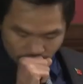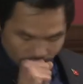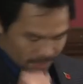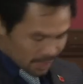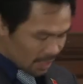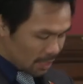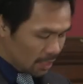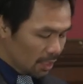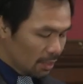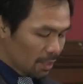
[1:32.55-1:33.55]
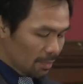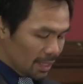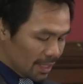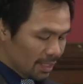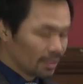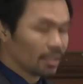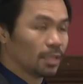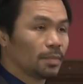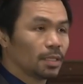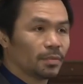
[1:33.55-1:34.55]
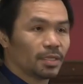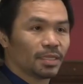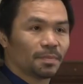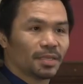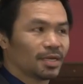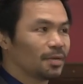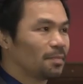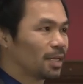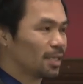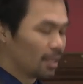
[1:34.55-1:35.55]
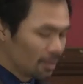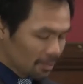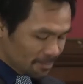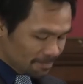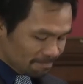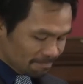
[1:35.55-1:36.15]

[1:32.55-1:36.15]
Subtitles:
And here am I, Emmanuel the Pidran Pacquiao,